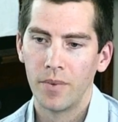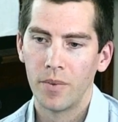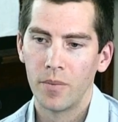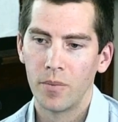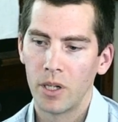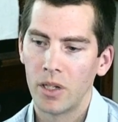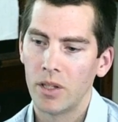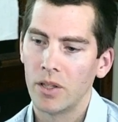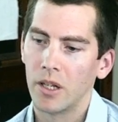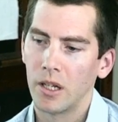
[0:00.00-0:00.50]

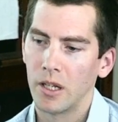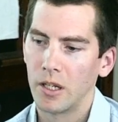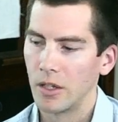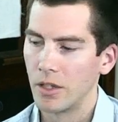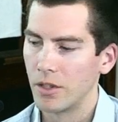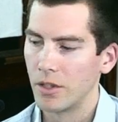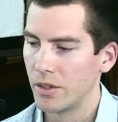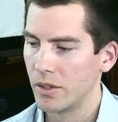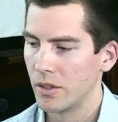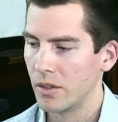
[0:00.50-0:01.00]
But
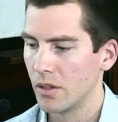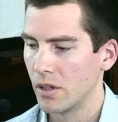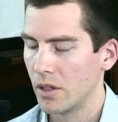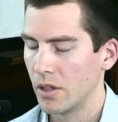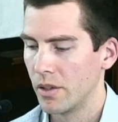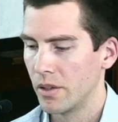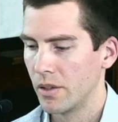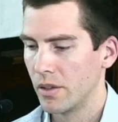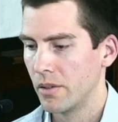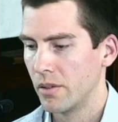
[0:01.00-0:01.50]

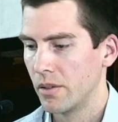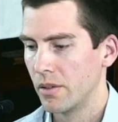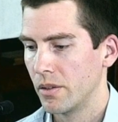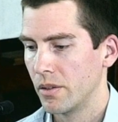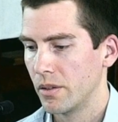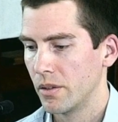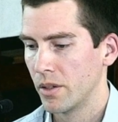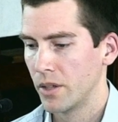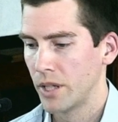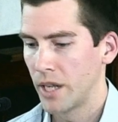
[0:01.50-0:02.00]
on
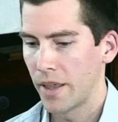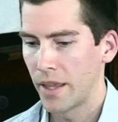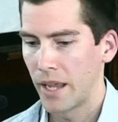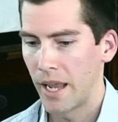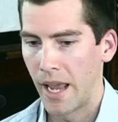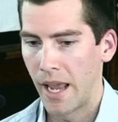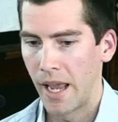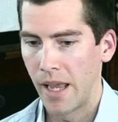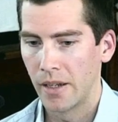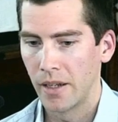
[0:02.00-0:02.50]
the other
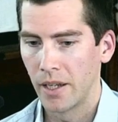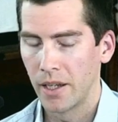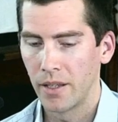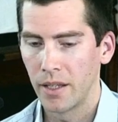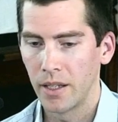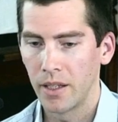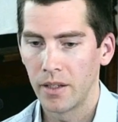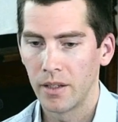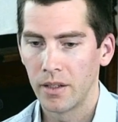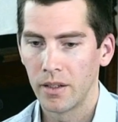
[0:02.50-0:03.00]
hand, I
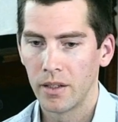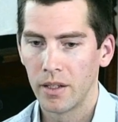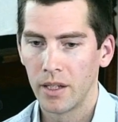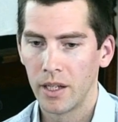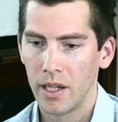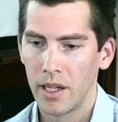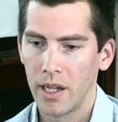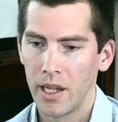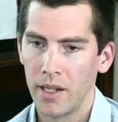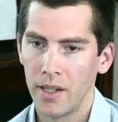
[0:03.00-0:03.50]
think
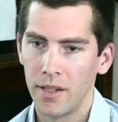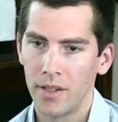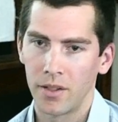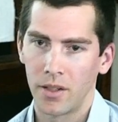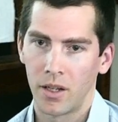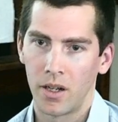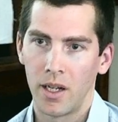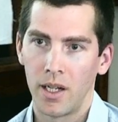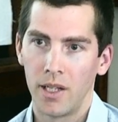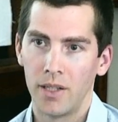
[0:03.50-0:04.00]
it is
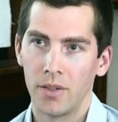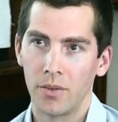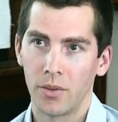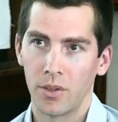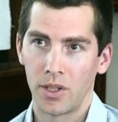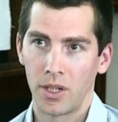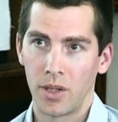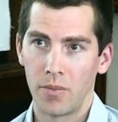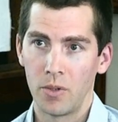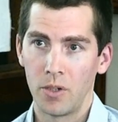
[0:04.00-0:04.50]
tied to a
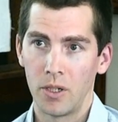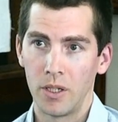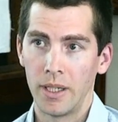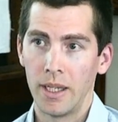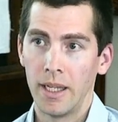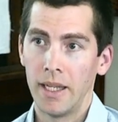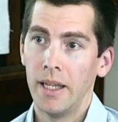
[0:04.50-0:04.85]
somewhat